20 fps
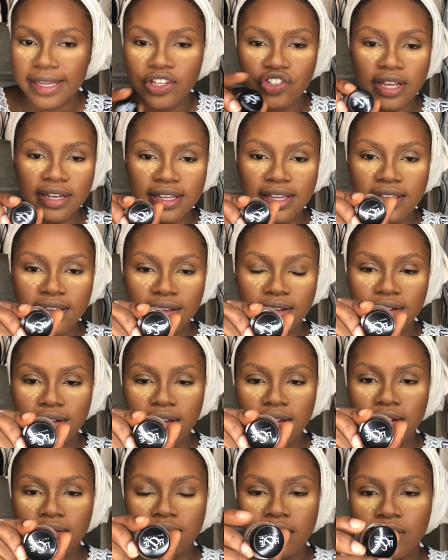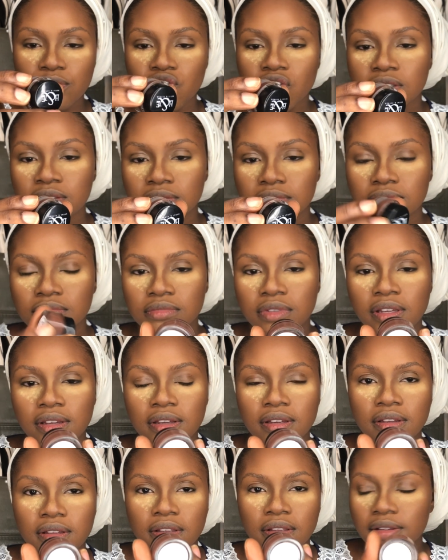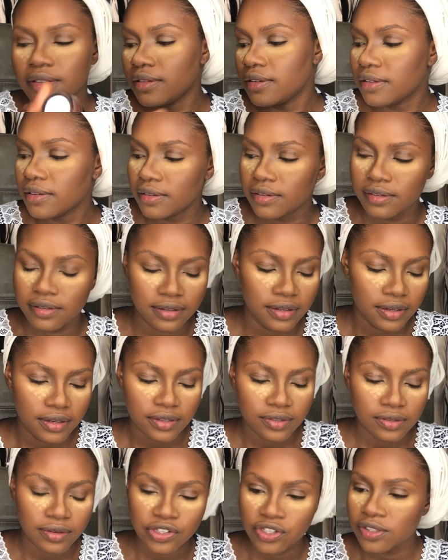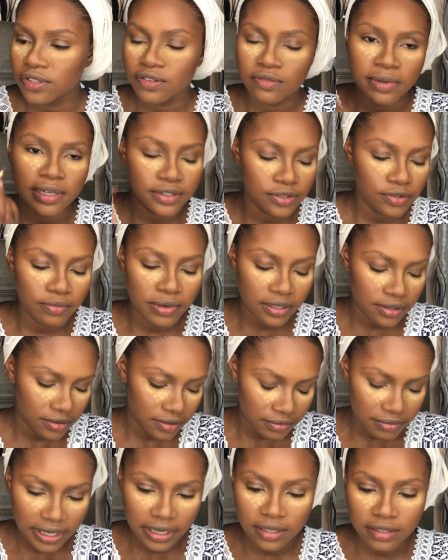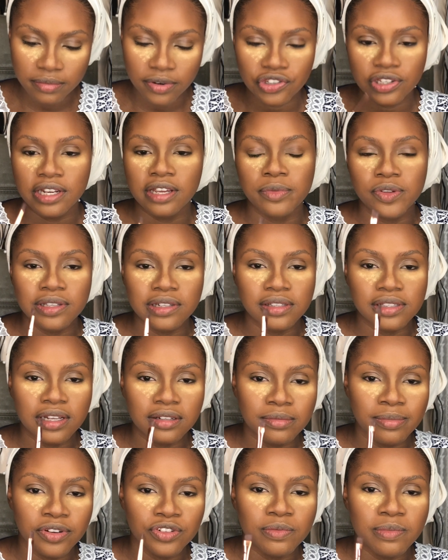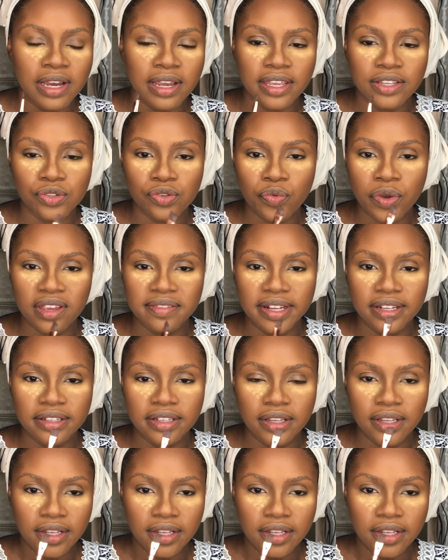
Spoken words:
And then moving on to the brows, we're using H&E Brow Gel to do the brows.